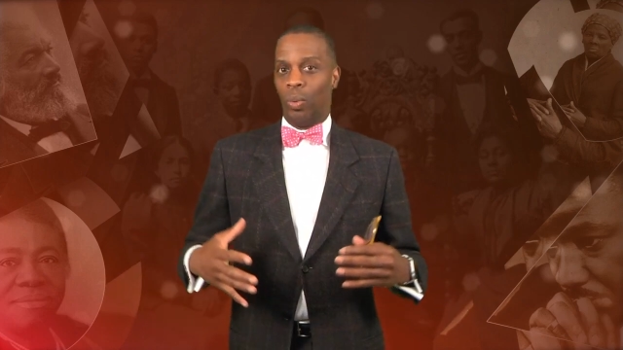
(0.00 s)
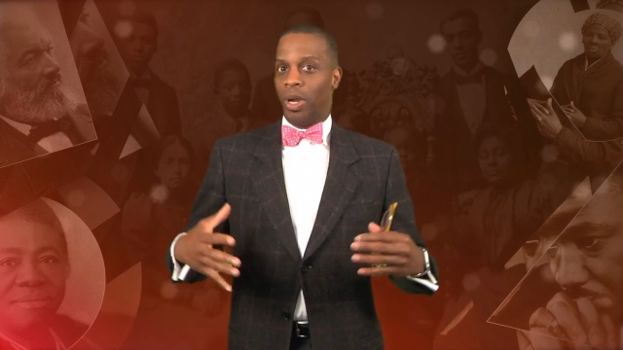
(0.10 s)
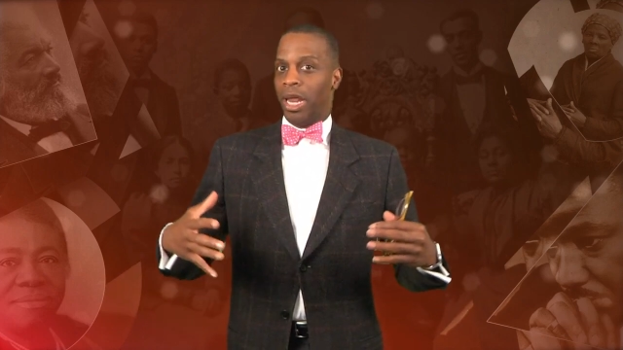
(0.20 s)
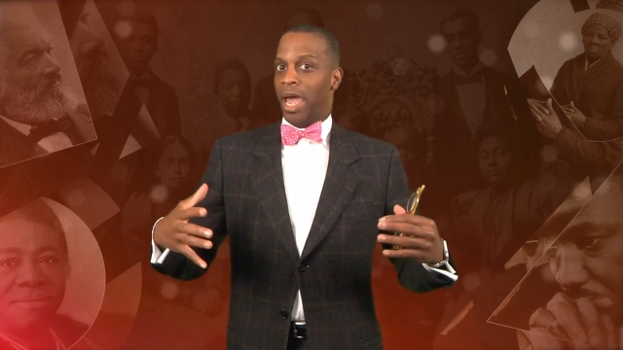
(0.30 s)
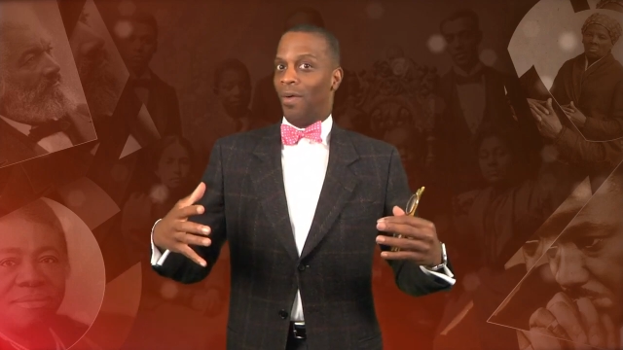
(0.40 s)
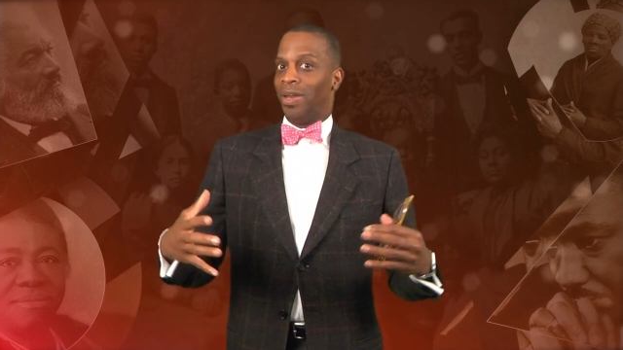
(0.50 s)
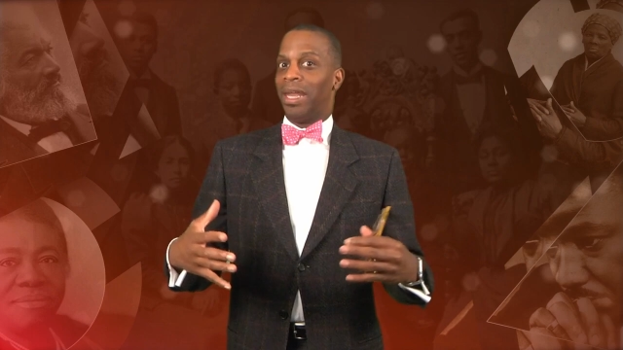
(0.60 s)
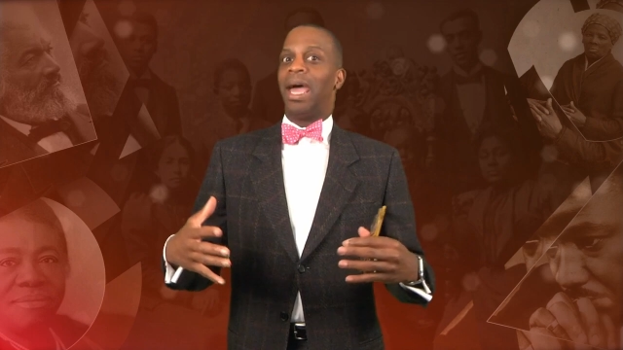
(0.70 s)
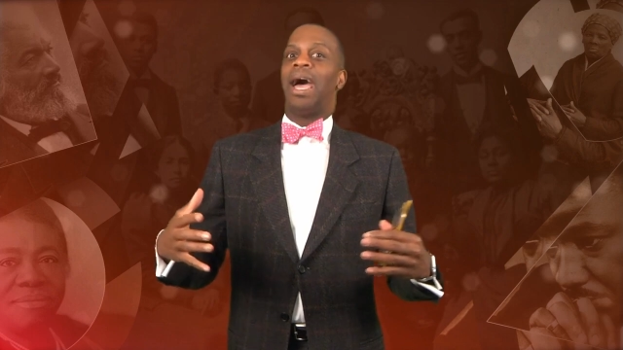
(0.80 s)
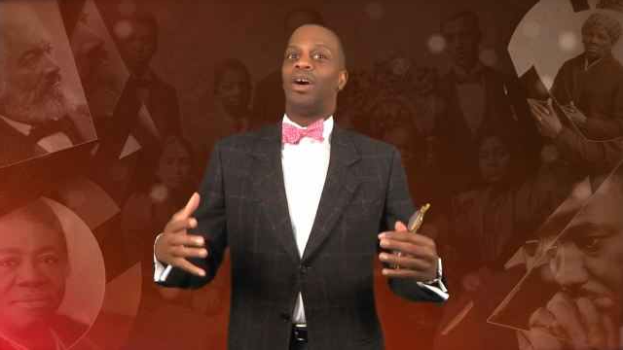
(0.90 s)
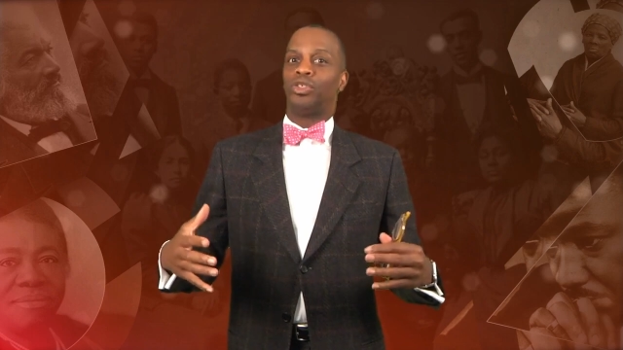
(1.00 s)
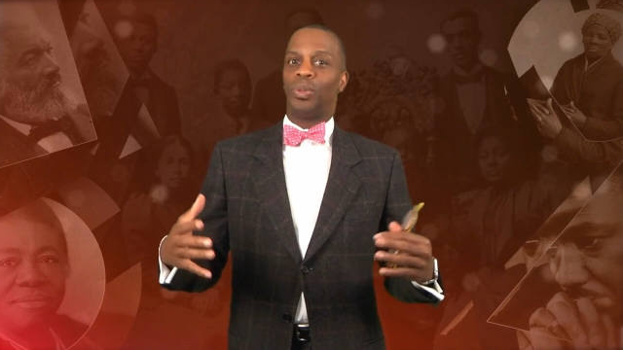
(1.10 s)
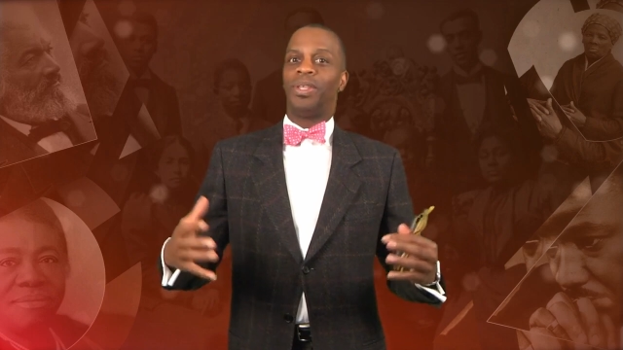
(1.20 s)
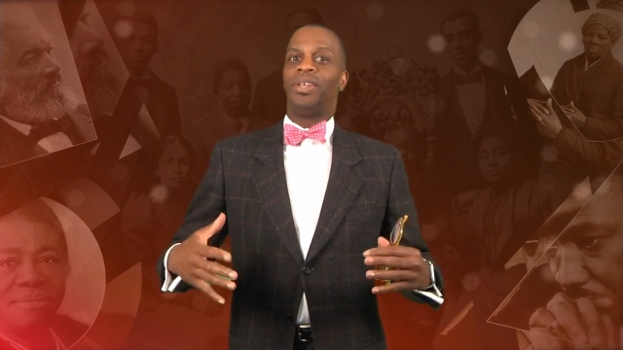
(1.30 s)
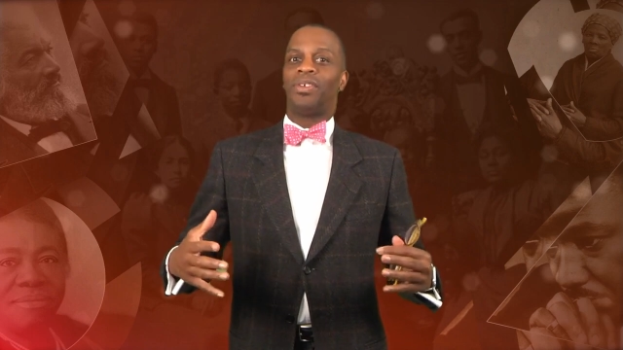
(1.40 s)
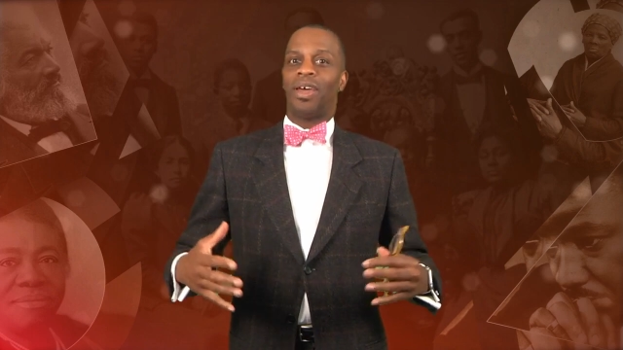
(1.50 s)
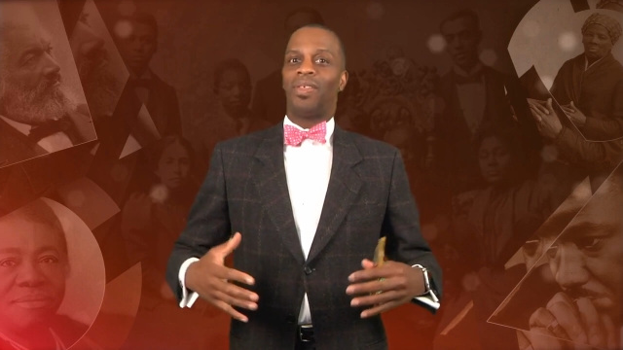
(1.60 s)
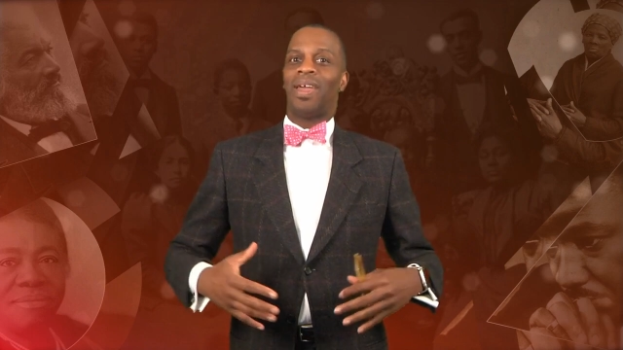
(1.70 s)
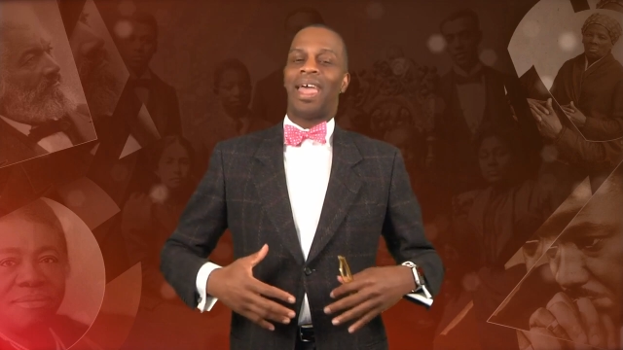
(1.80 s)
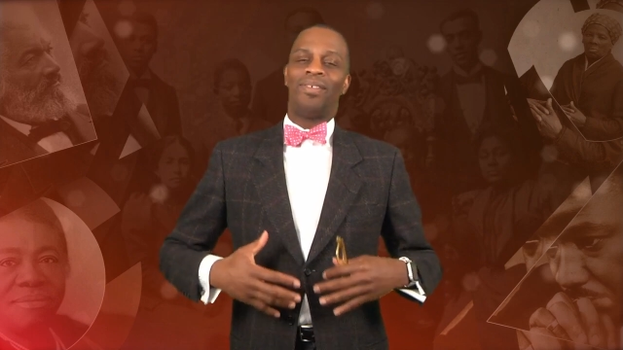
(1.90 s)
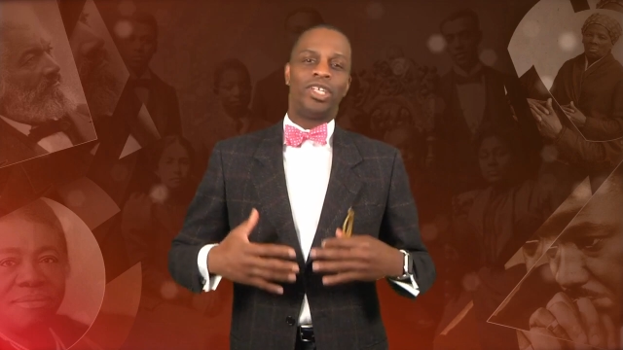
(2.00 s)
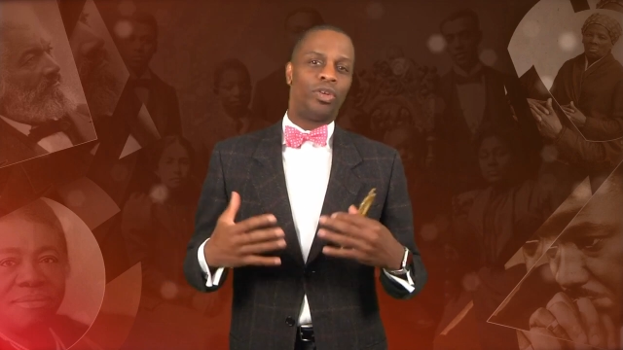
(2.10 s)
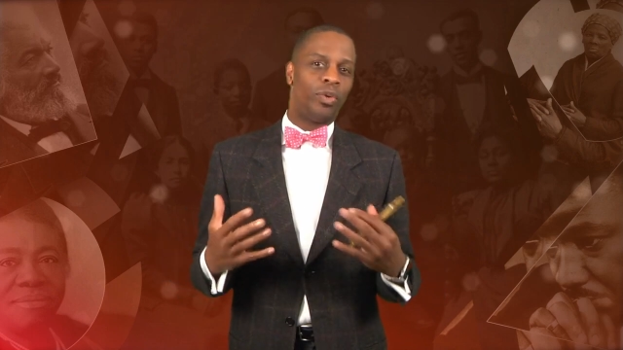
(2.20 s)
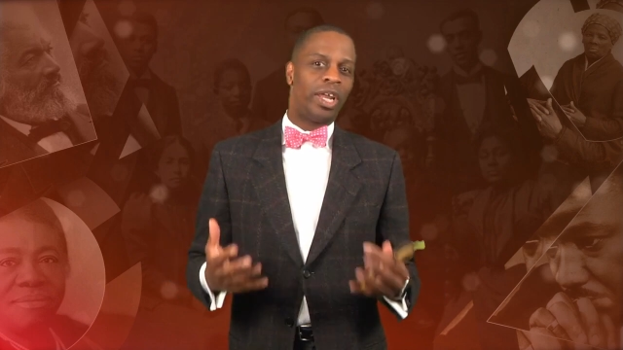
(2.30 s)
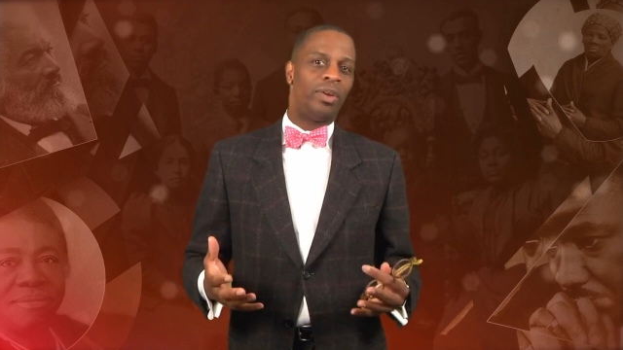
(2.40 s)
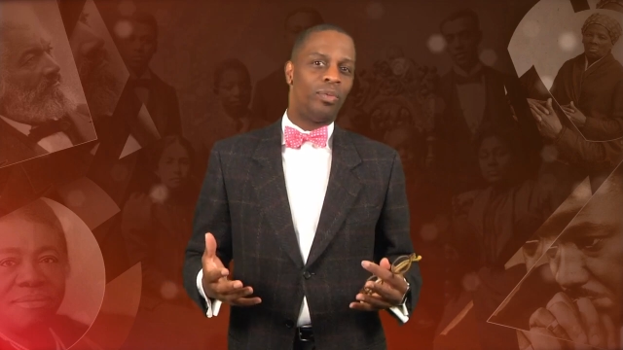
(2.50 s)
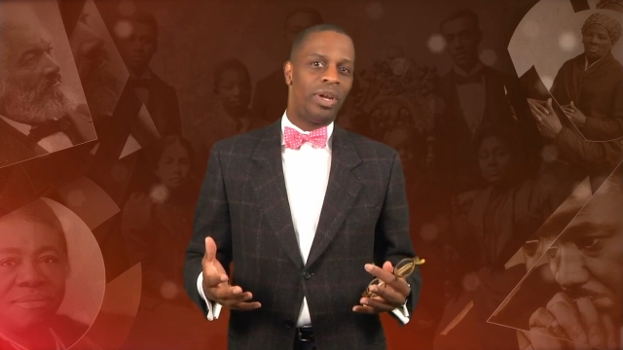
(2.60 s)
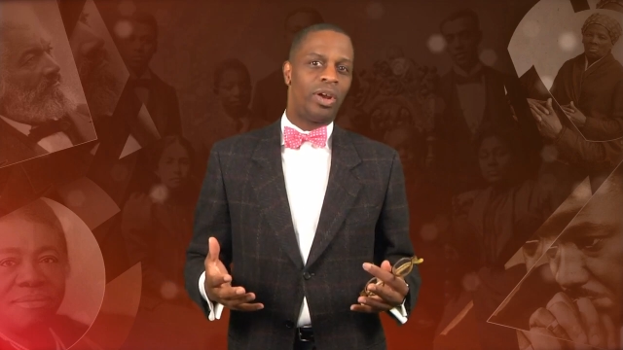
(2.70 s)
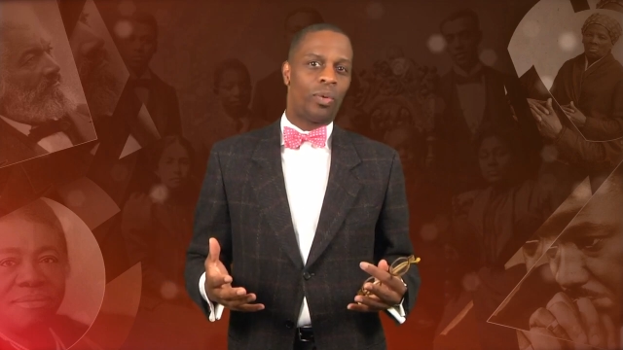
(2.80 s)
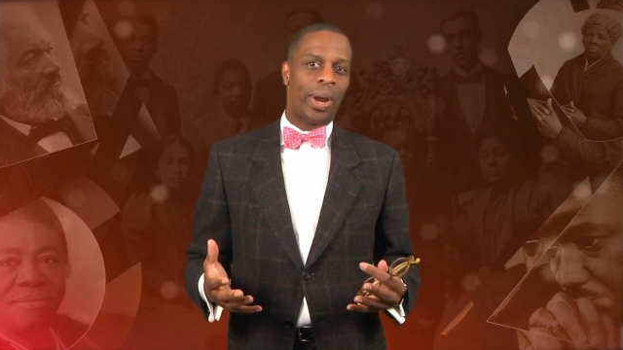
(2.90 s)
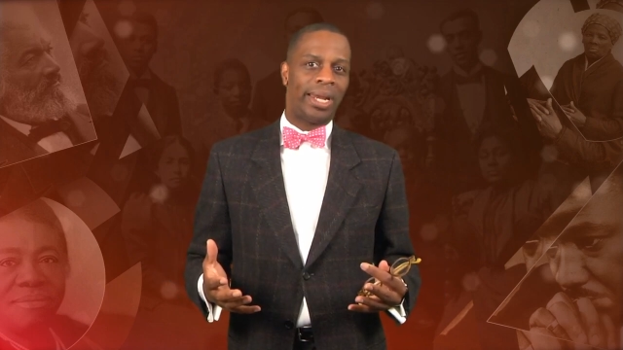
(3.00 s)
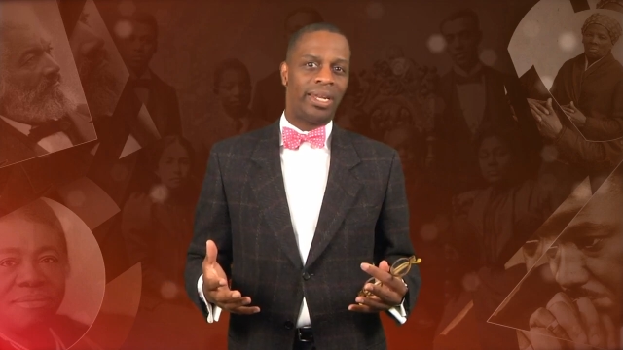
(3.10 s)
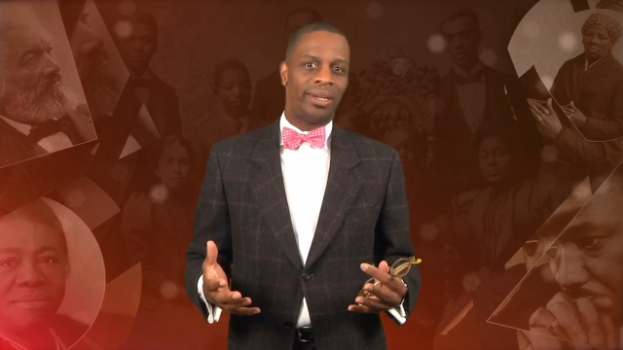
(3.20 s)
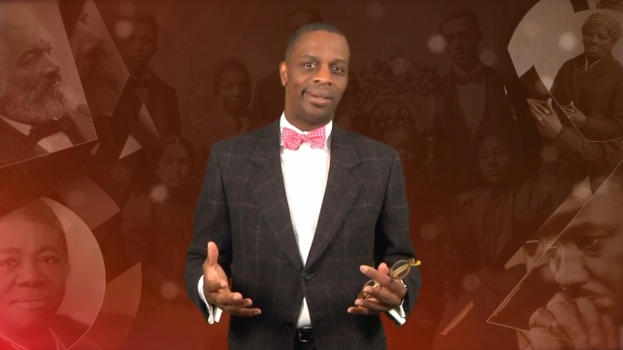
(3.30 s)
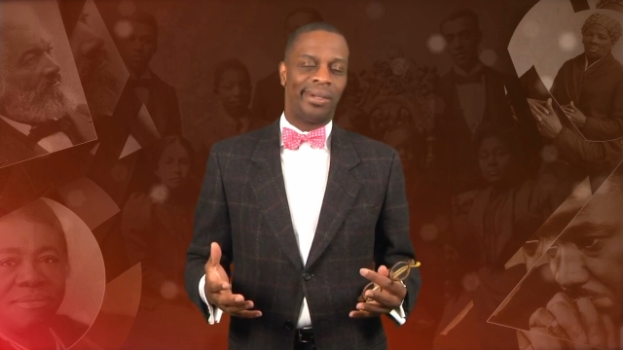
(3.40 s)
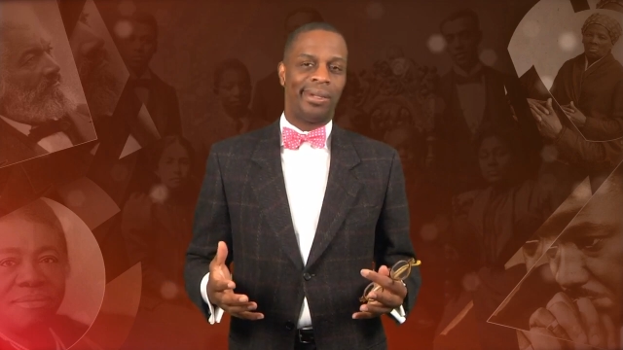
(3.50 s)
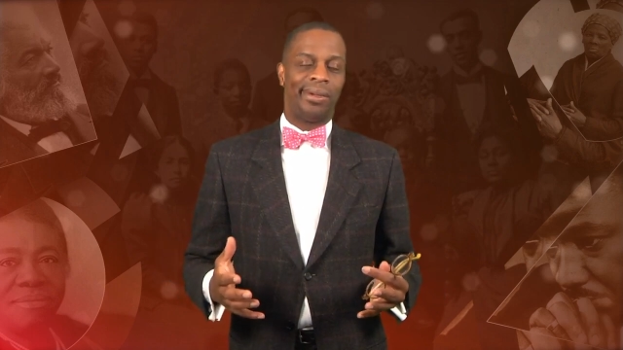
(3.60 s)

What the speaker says: We're now in the house with each other, having to get reacquainted.